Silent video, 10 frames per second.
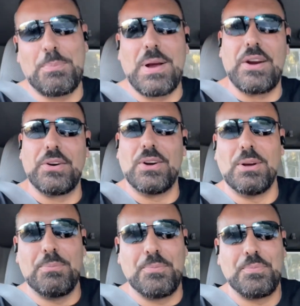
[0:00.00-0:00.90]

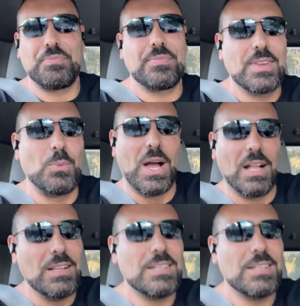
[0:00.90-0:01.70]
paradigm? Well,